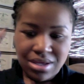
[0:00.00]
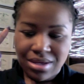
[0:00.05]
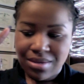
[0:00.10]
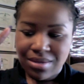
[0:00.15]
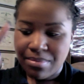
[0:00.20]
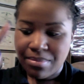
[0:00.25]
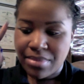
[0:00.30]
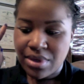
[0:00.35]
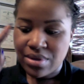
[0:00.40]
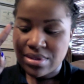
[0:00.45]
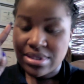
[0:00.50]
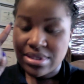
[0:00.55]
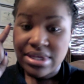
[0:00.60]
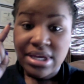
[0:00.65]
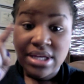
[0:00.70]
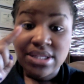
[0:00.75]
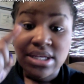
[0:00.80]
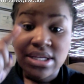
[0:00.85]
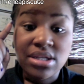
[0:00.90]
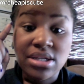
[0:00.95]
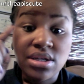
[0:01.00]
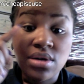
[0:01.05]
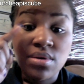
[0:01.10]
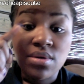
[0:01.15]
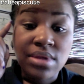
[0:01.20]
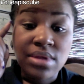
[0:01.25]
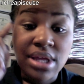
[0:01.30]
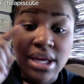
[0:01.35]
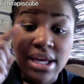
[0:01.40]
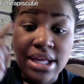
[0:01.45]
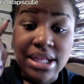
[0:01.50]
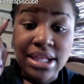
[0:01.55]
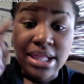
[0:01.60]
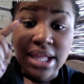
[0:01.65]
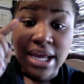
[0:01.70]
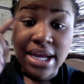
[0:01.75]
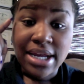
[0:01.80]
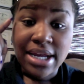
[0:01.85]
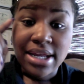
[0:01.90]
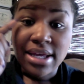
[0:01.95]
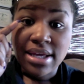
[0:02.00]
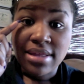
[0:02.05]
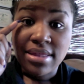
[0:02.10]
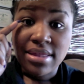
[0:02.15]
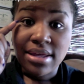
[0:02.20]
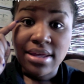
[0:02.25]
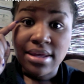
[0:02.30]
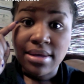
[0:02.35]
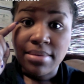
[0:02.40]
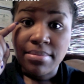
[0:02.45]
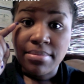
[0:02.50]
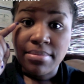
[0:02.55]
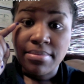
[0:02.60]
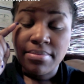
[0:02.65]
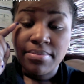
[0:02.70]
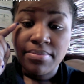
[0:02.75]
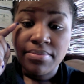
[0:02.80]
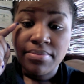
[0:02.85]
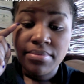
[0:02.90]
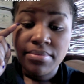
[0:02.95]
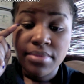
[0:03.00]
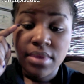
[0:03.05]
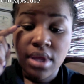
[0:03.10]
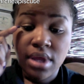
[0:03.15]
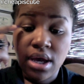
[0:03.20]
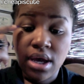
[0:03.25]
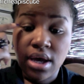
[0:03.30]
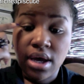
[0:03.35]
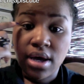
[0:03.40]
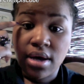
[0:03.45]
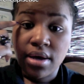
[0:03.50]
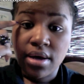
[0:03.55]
most days I don't like lining them. What